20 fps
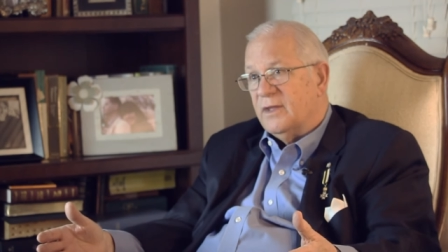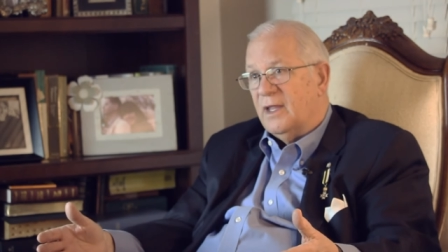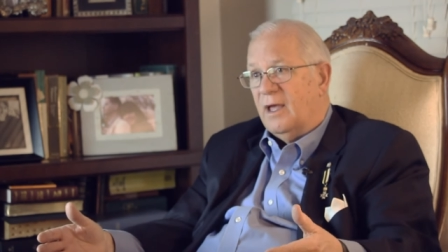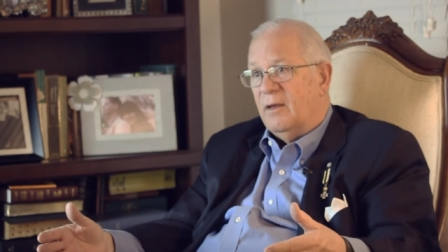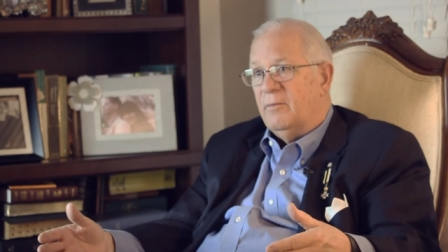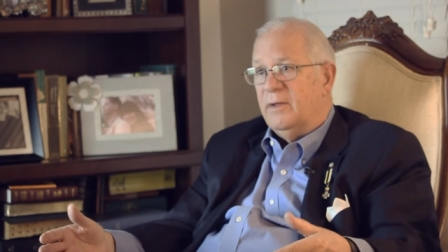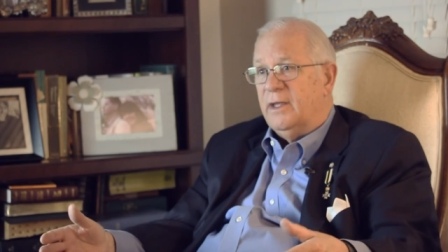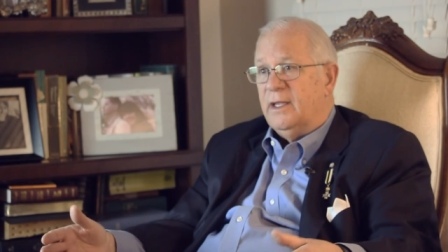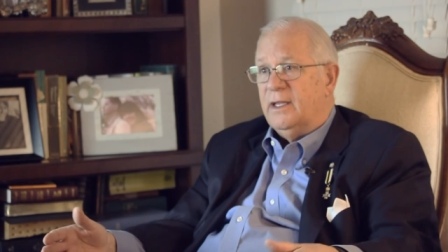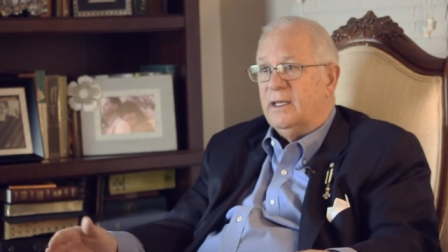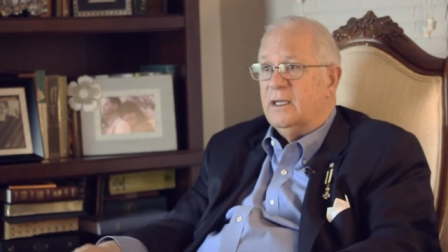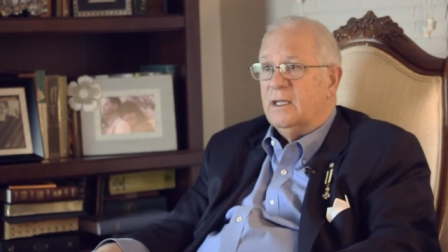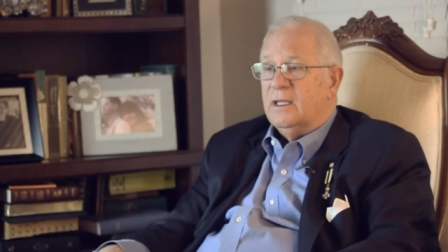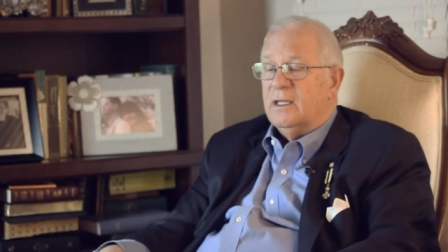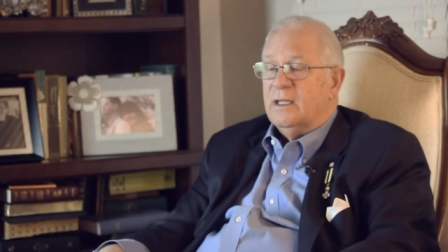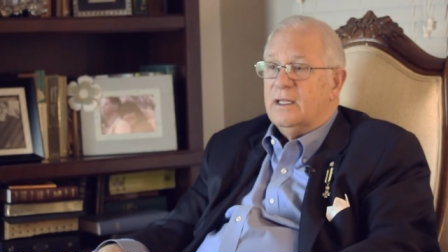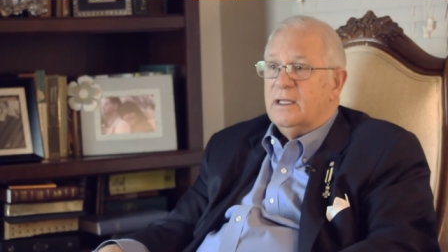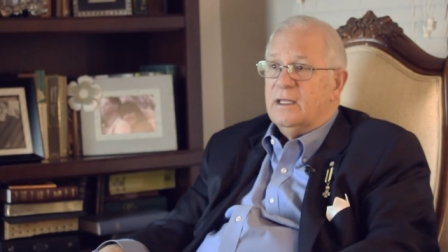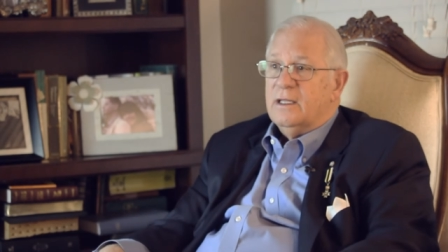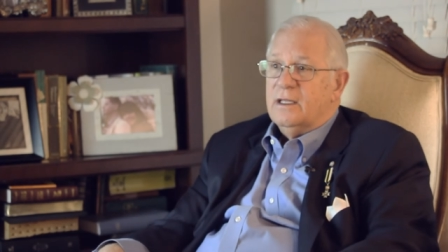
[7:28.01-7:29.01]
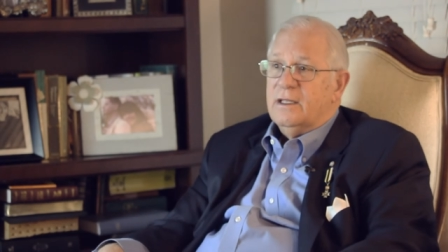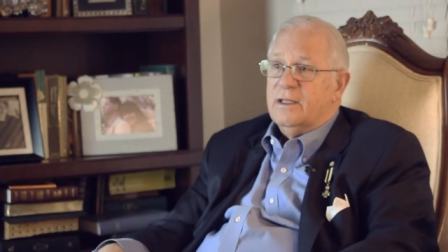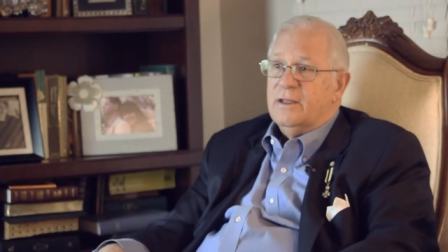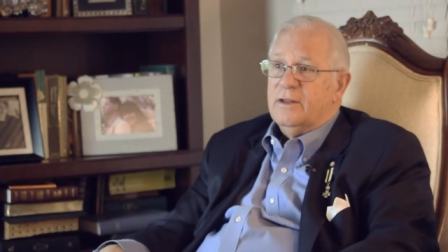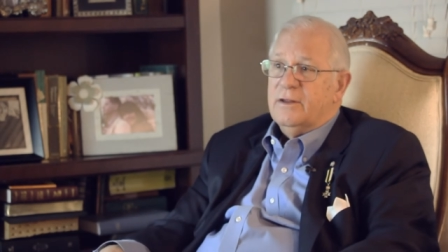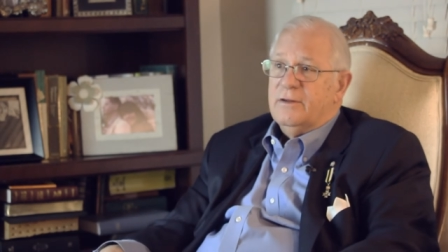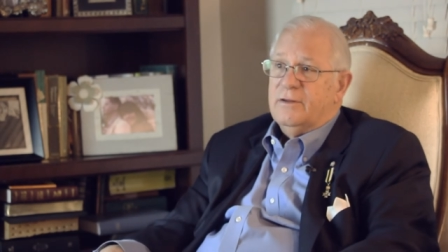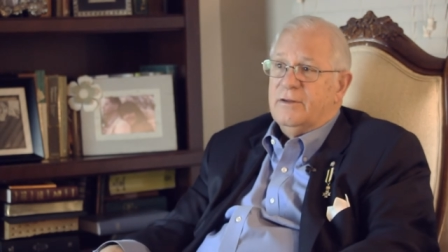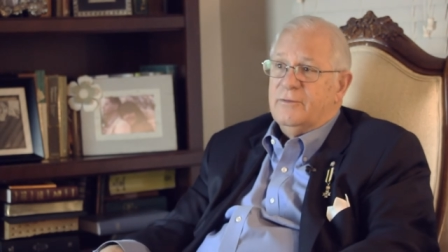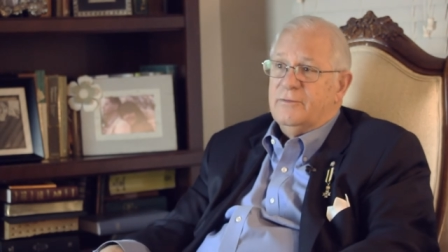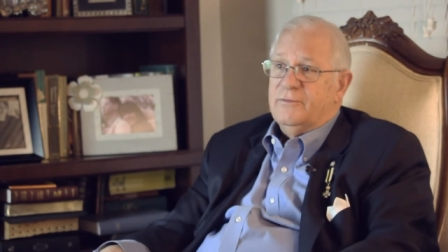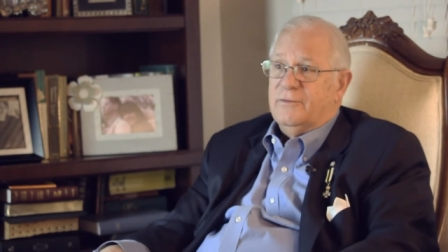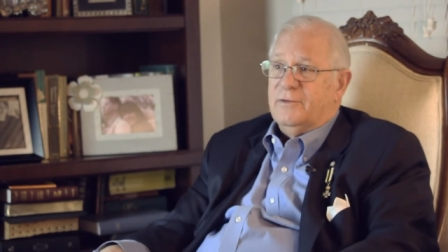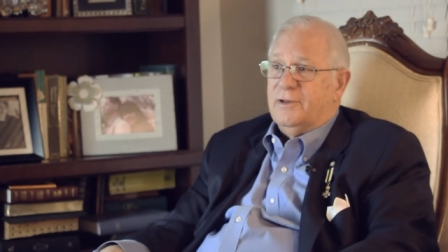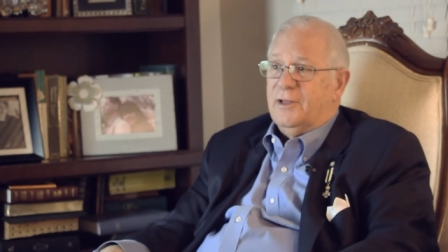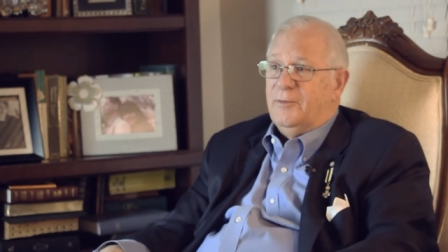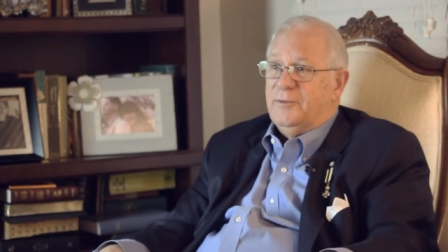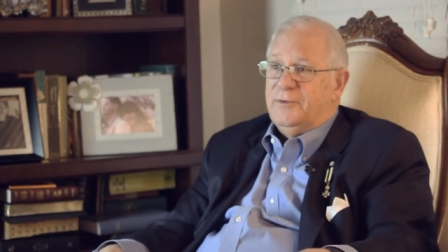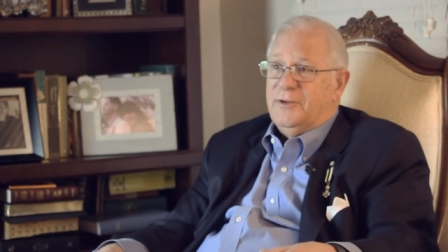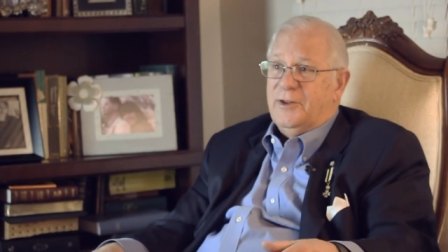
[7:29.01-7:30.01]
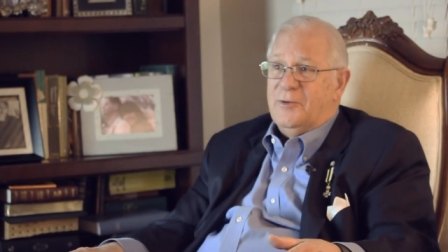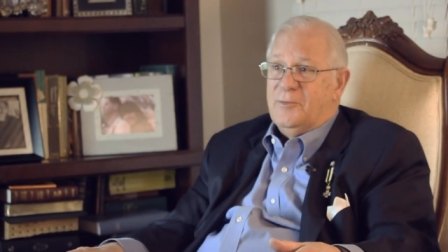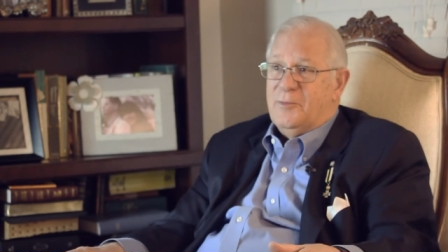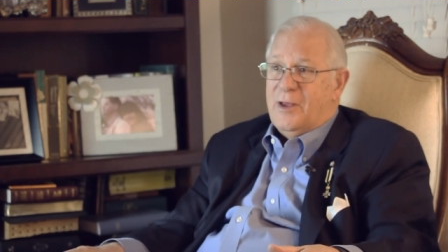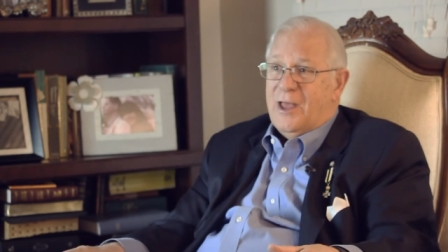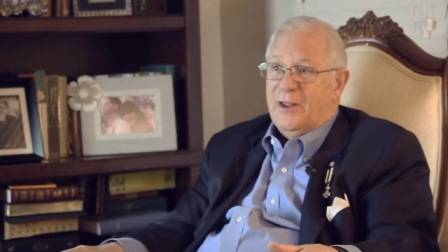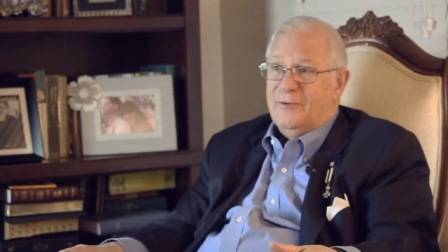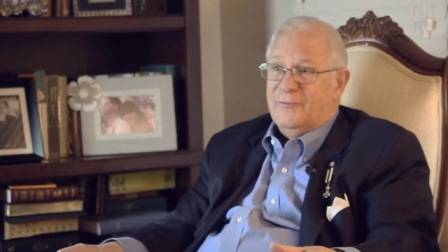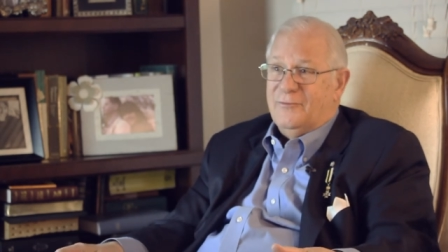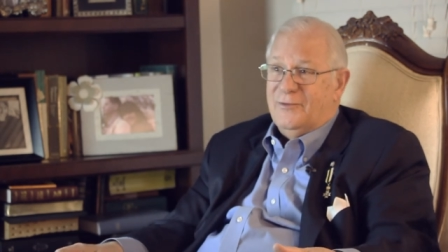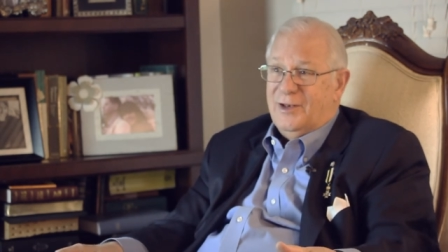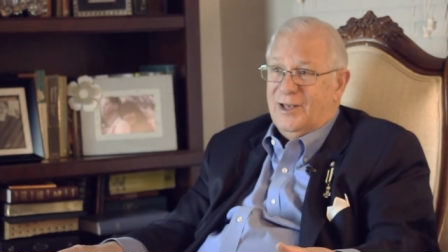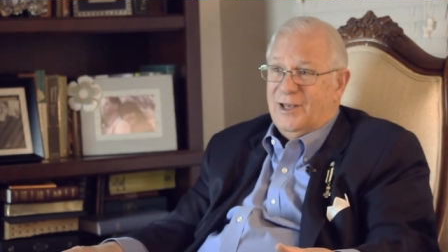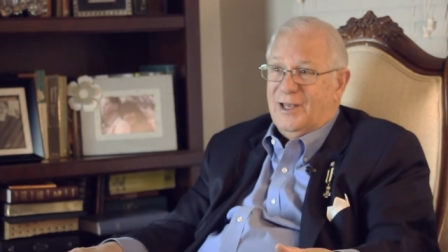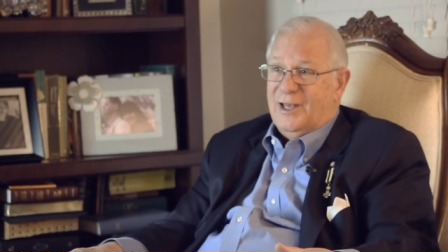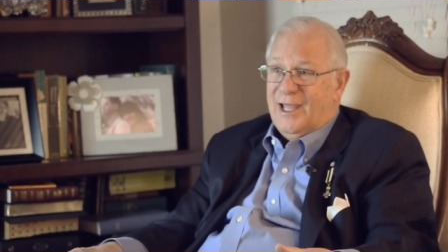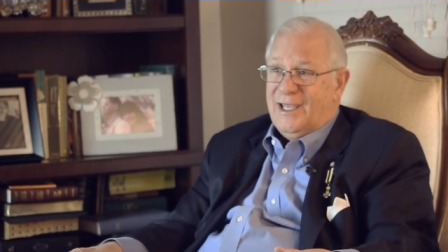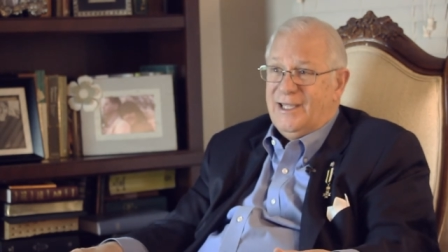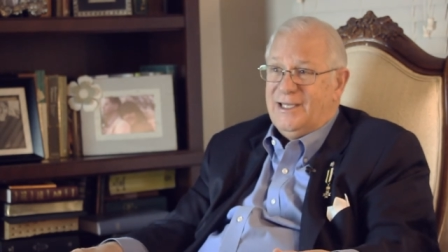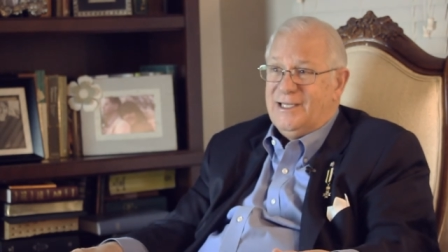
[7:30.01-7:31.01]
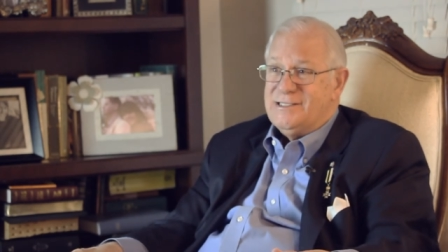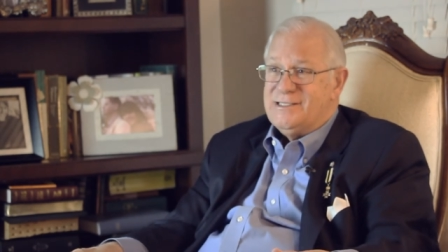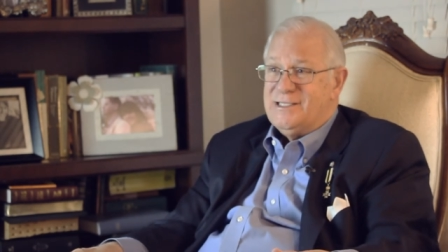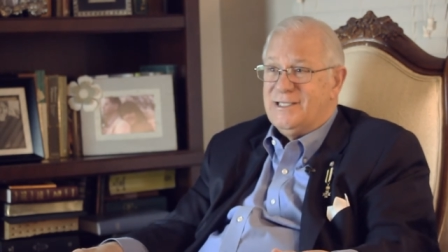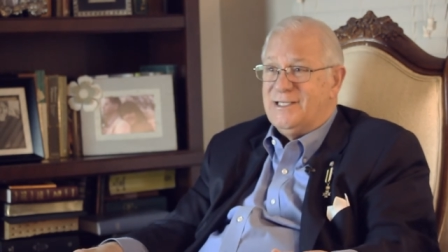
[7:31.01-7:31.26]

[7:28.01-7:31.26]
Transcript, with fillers: I mean, there was a limited amount of ladies